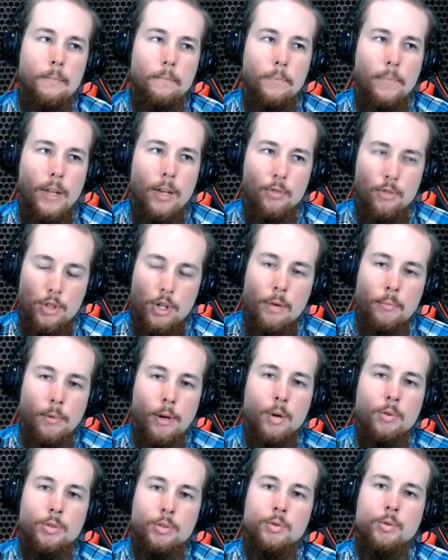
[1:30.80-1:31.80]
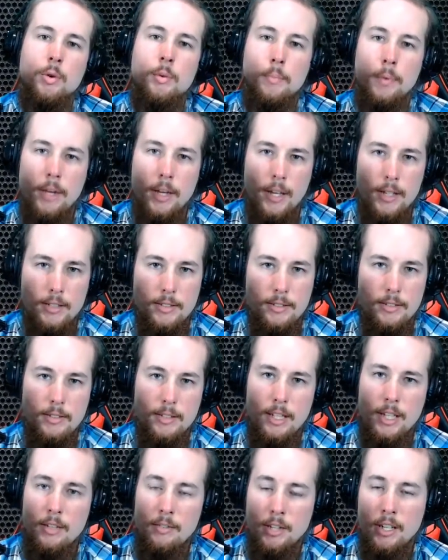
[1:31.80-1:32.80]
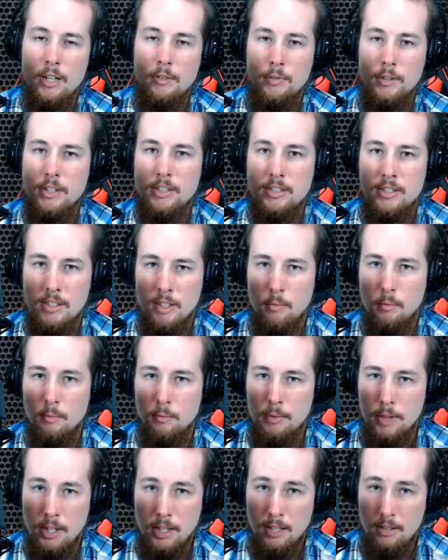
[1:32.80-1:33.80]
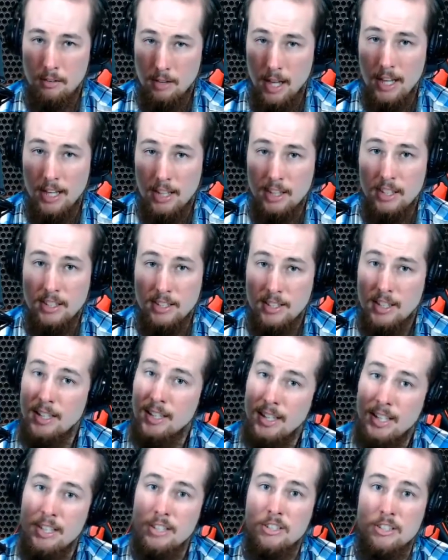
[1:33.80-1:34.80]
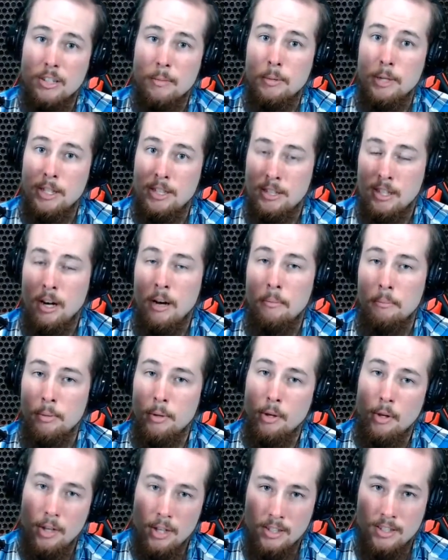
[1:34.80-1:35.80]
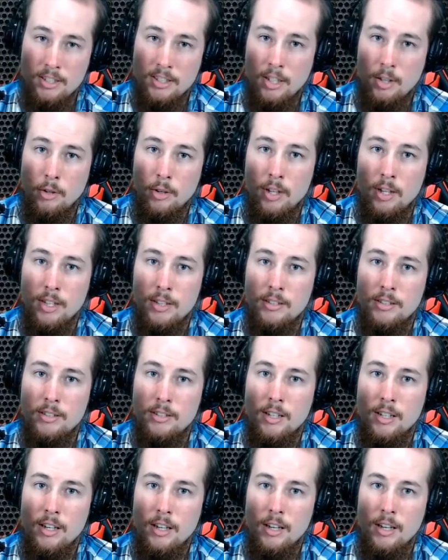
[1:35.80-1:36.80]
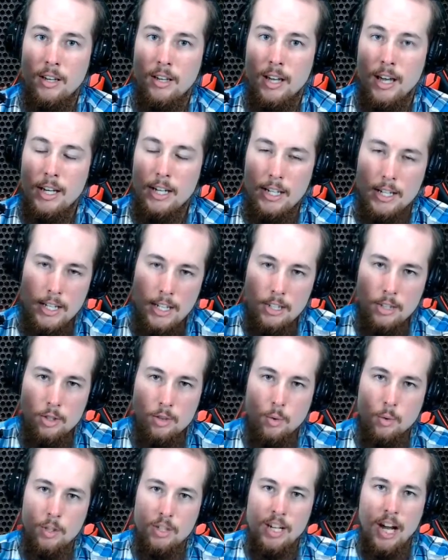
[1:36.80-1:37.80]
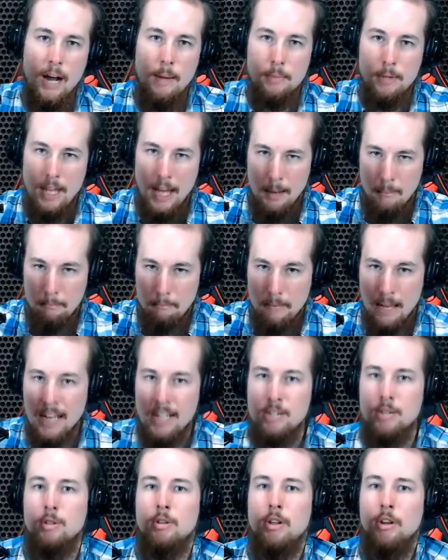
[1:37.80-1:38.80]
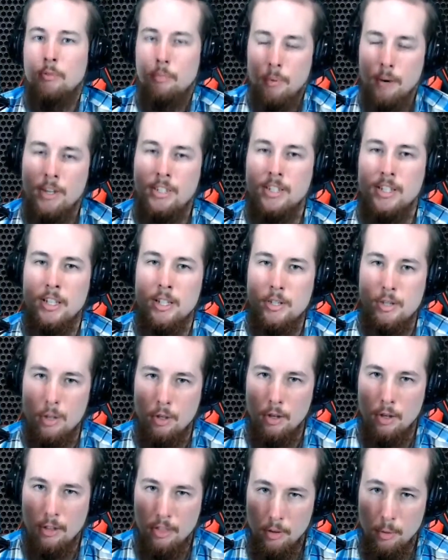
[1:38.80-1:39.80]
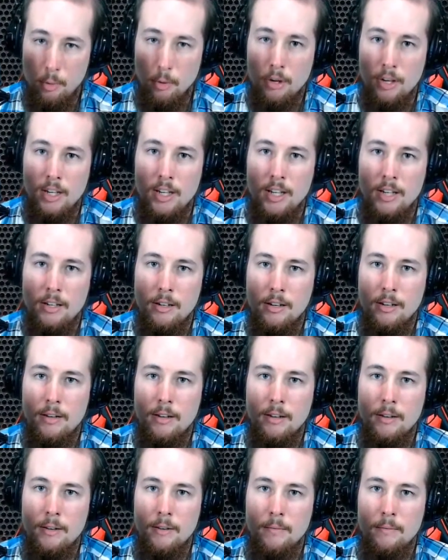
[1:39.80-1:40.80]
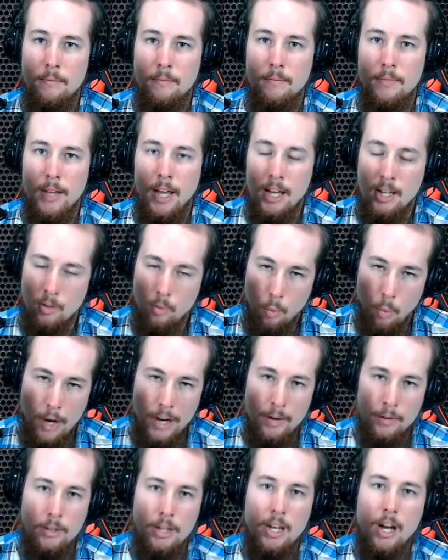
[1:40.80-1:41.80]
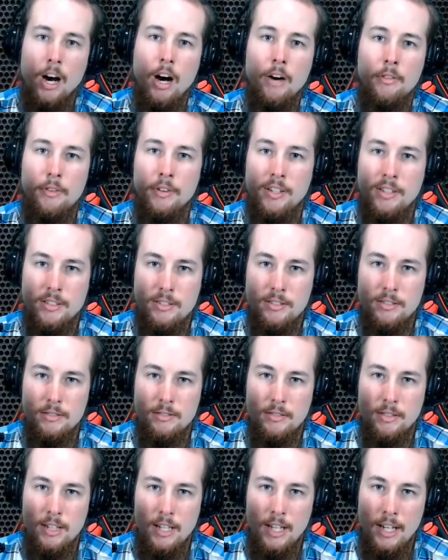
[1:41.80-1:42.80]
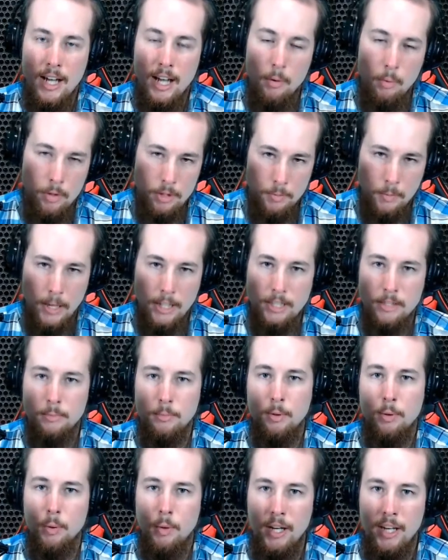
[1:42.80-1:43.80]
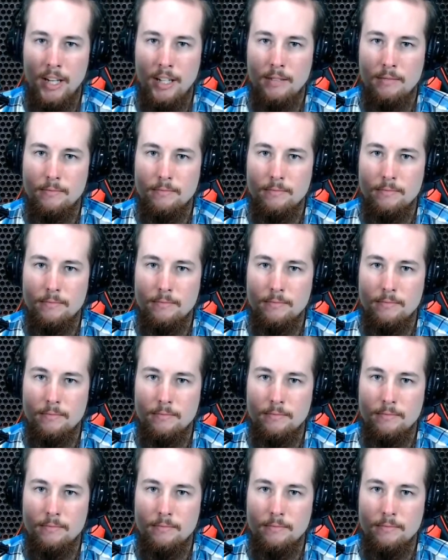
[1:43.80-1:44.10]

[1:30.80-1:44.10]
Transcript: if Trump goes to a place, even if it's something like this that needs to be somber and serious and he needs to adopt that mantle of presidential authority and wear the office in a respectable way,